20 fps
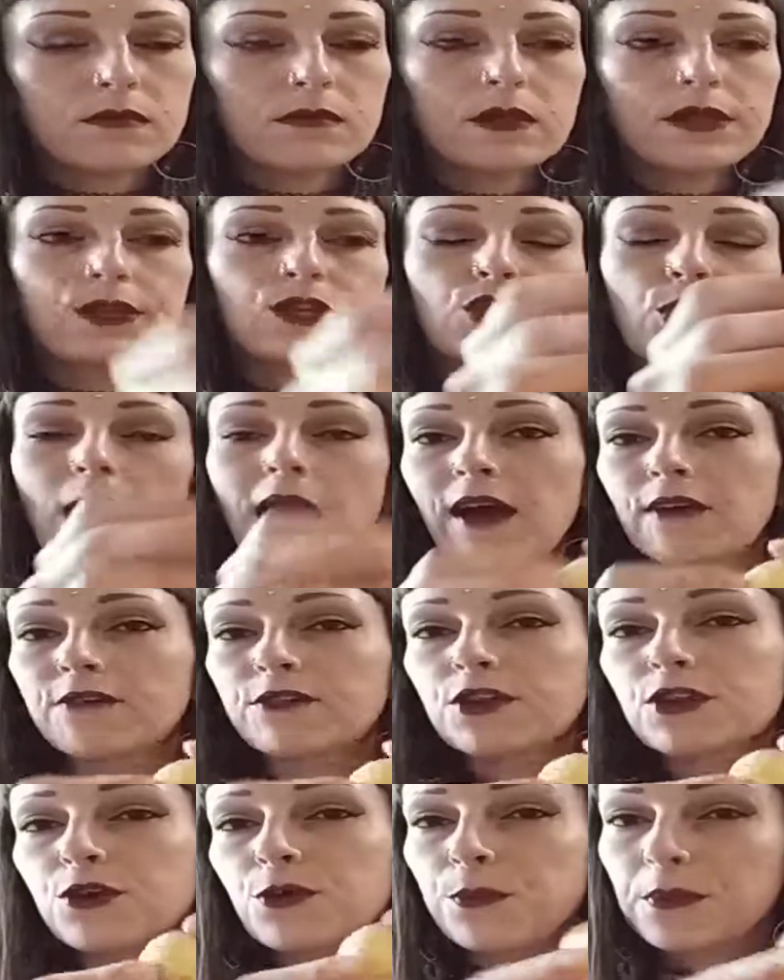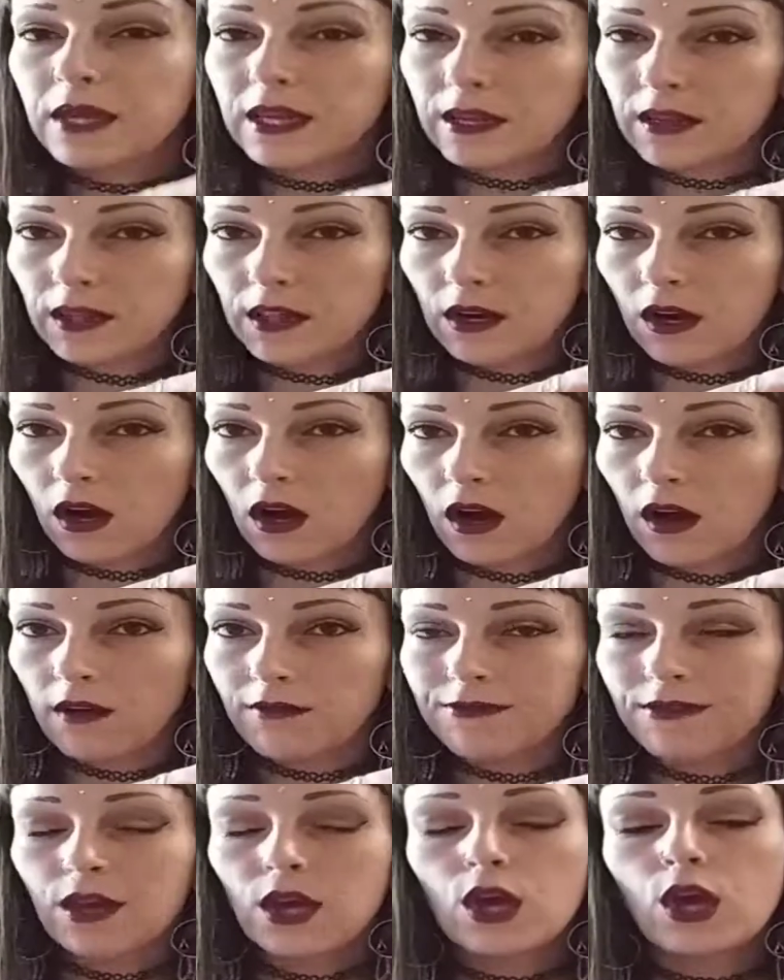So after you peel it
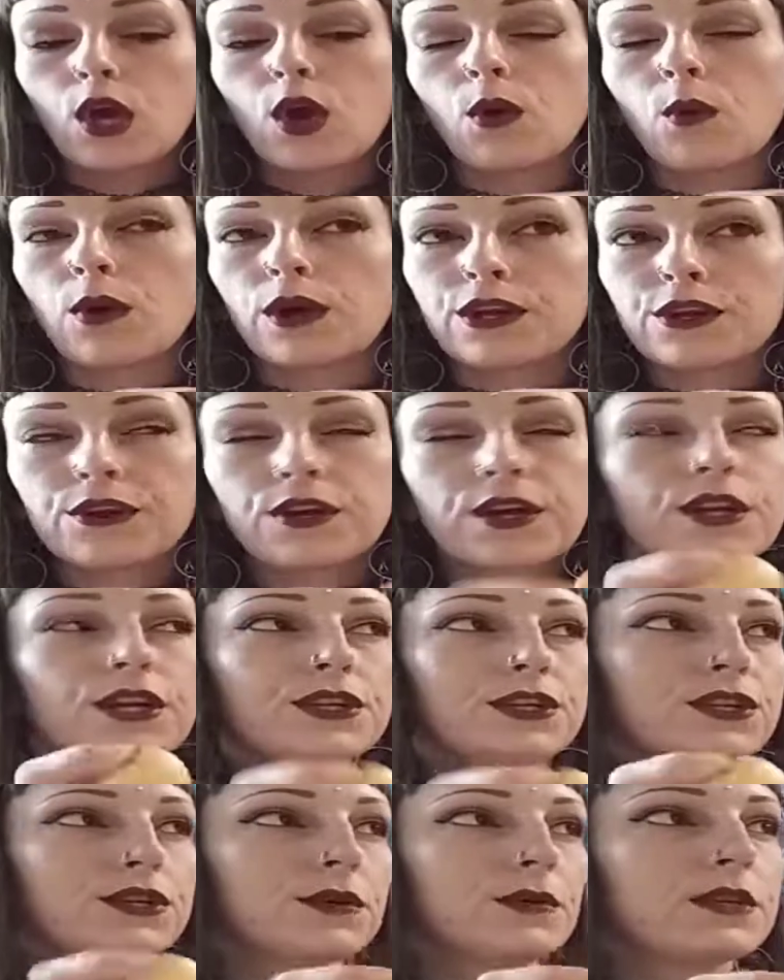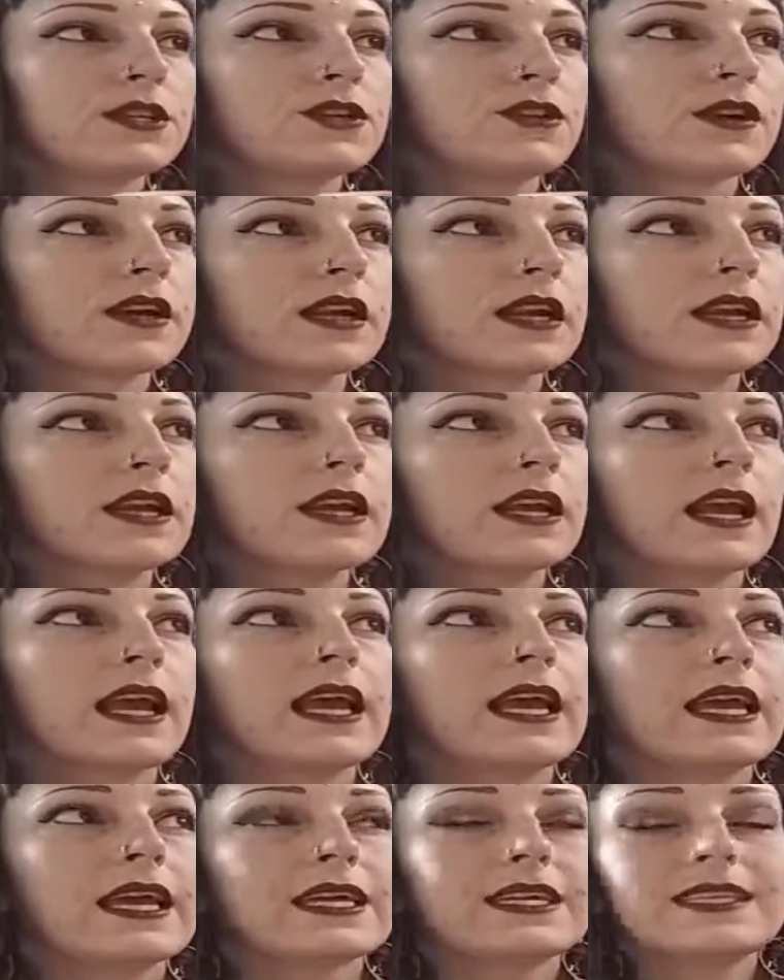off, what you're going to do is you're going to get
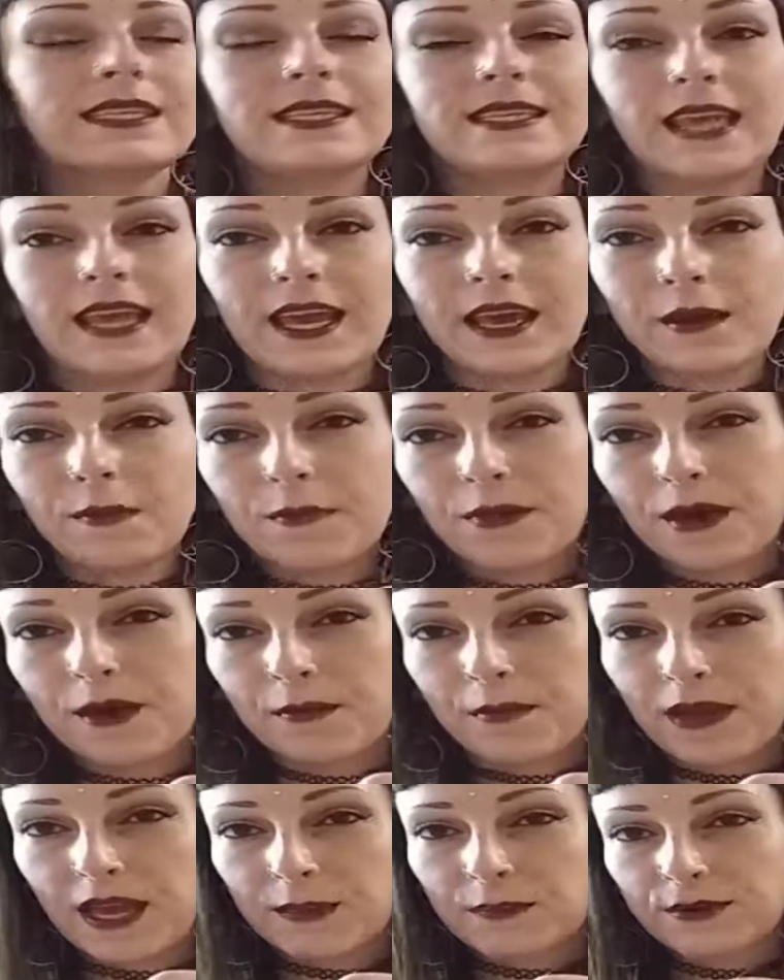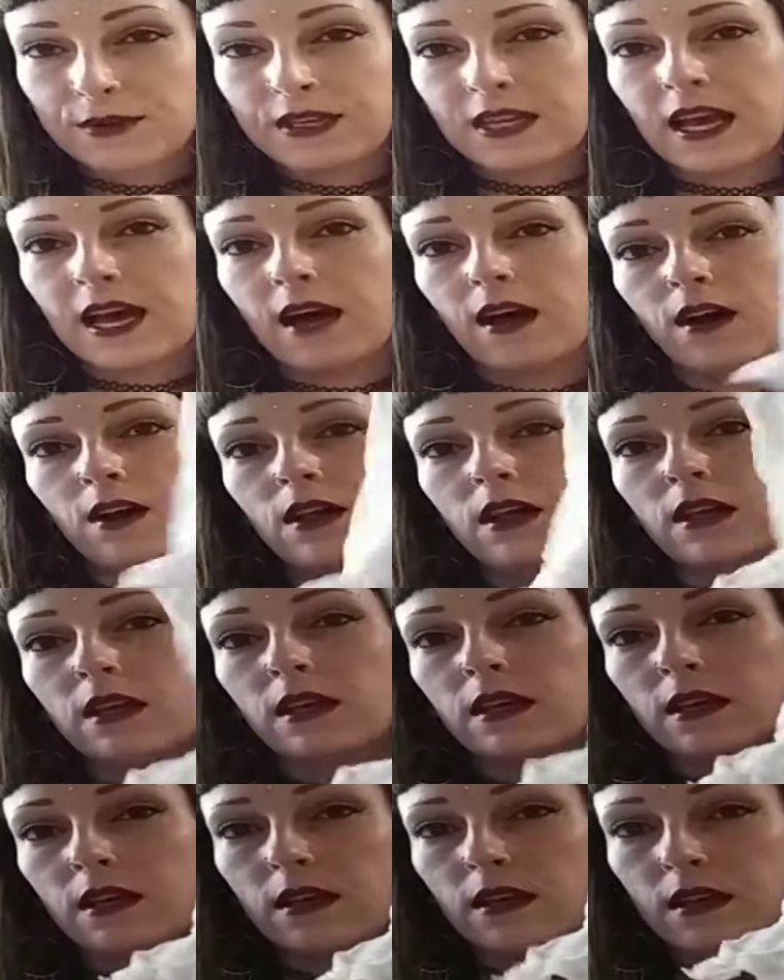a damp paper towel.
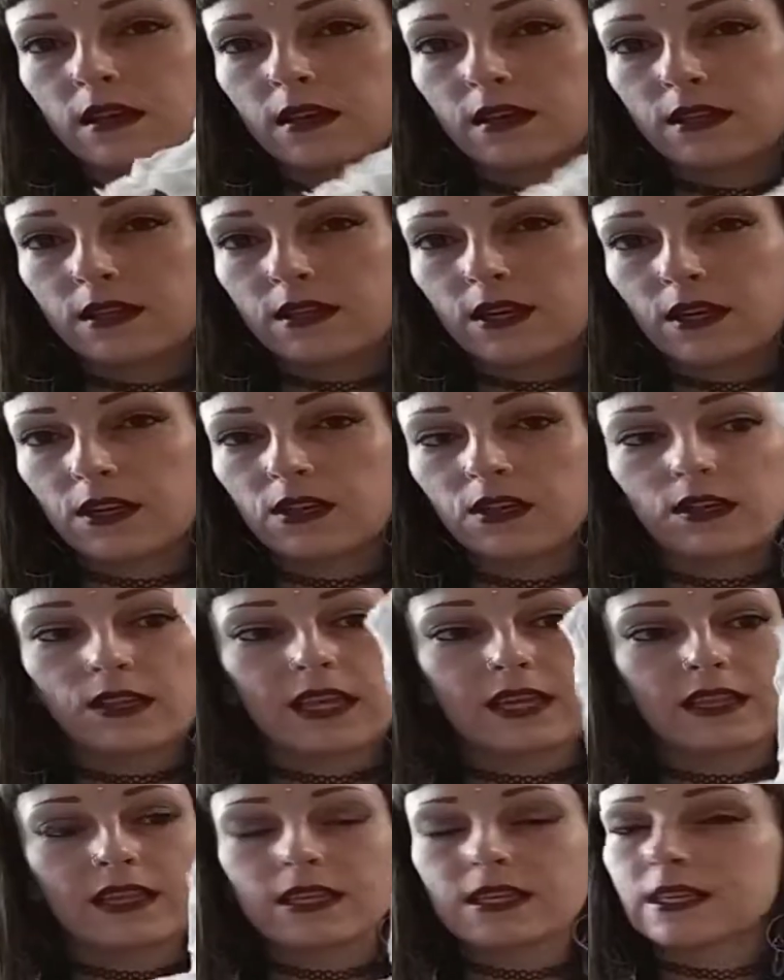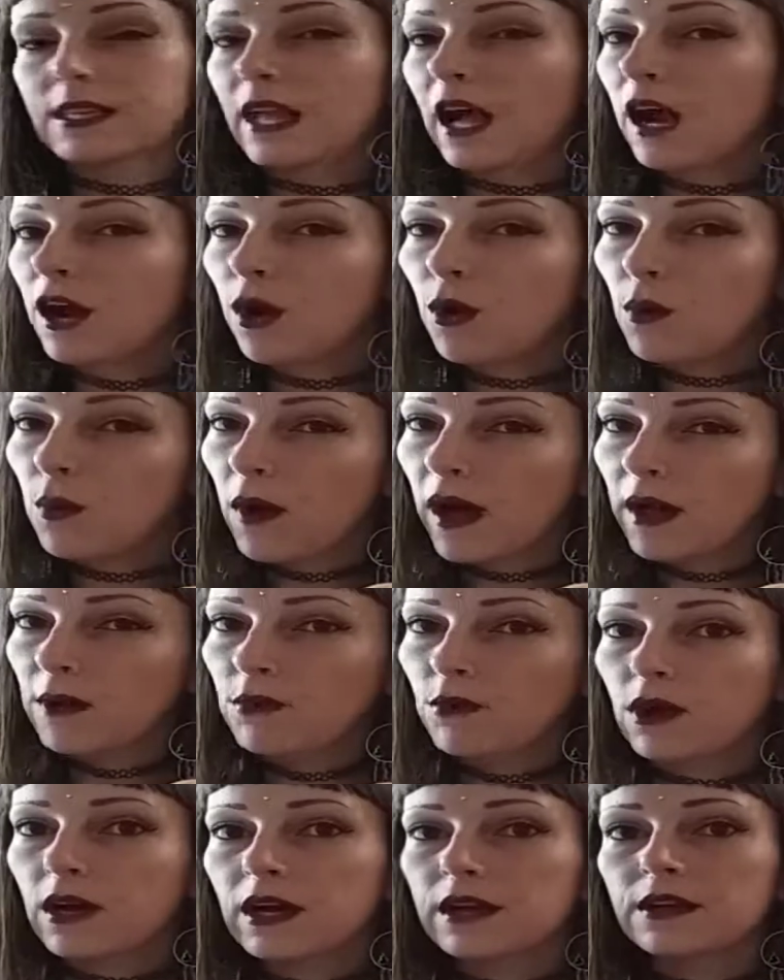It's going to look like this, not a
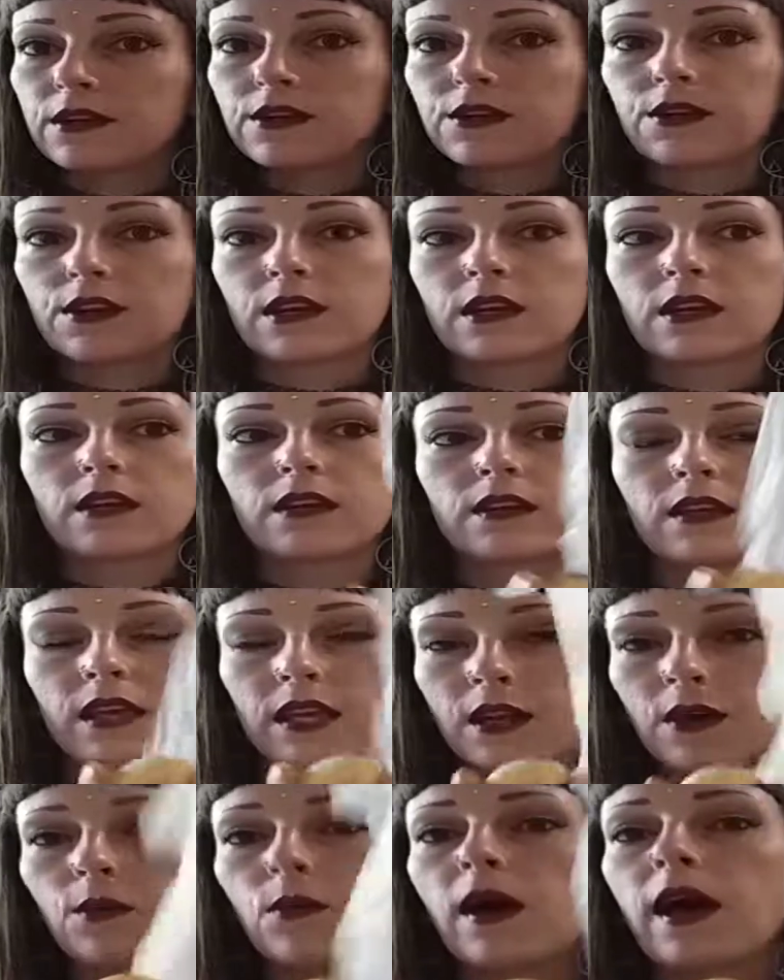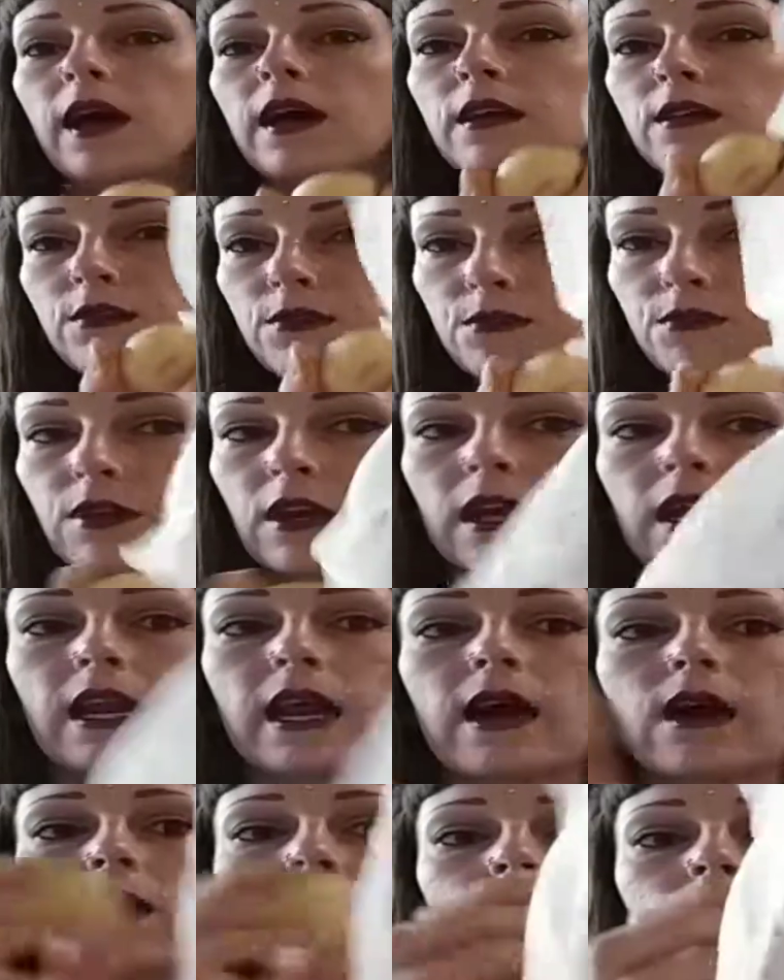wet one. You're going to get it wet, wring it
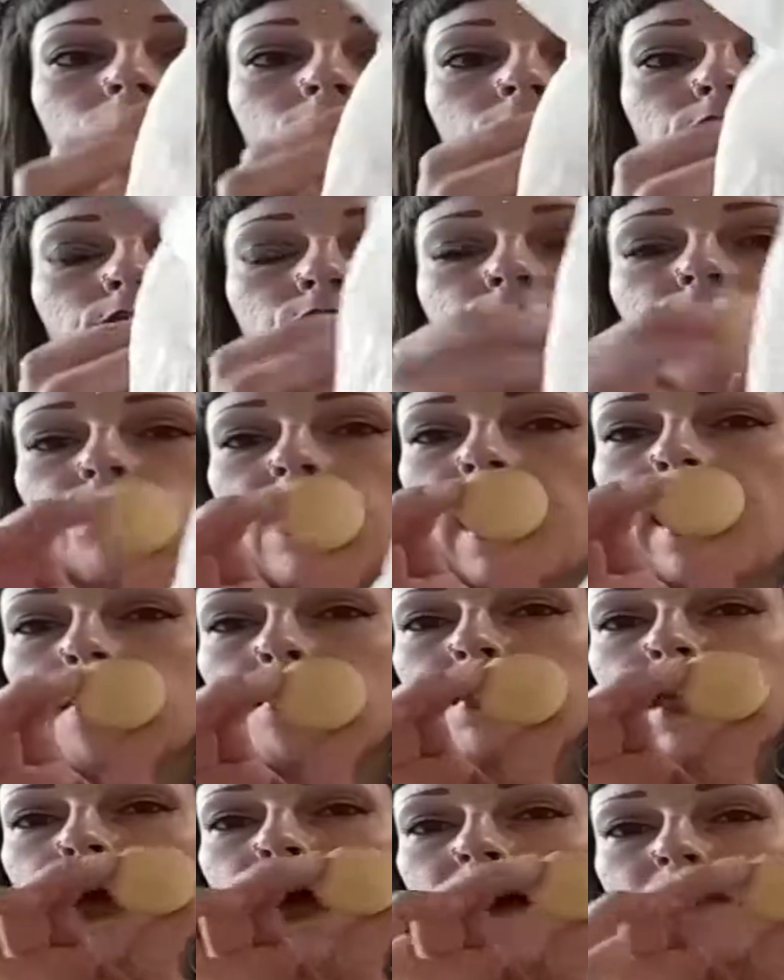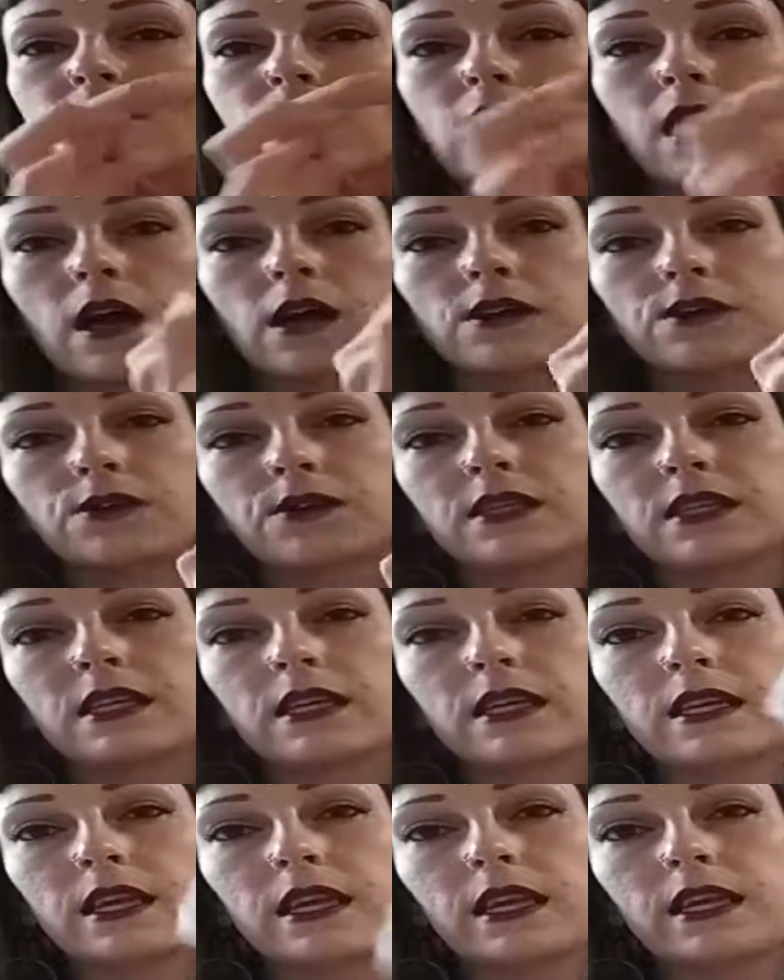out. Wrap the avocado
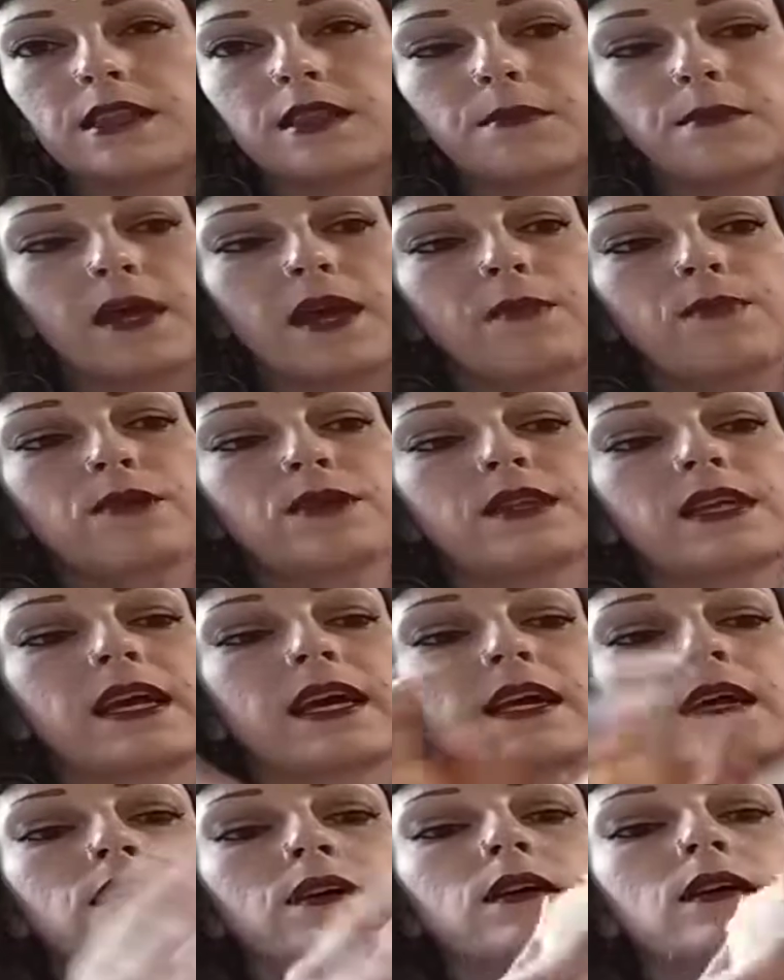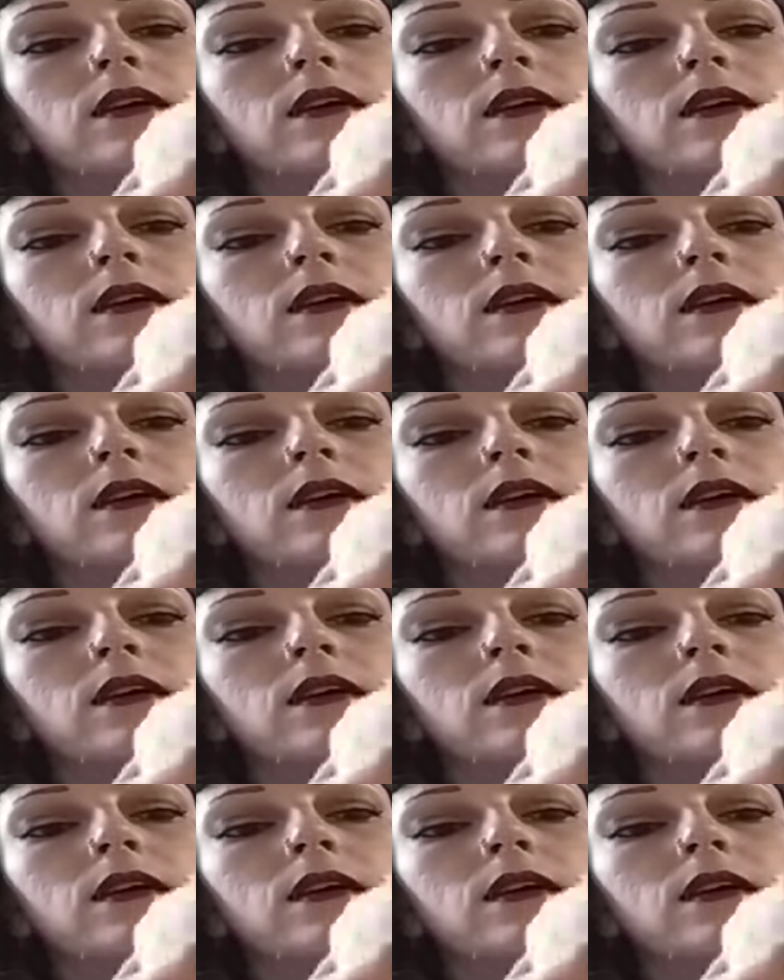seed in the paper towel.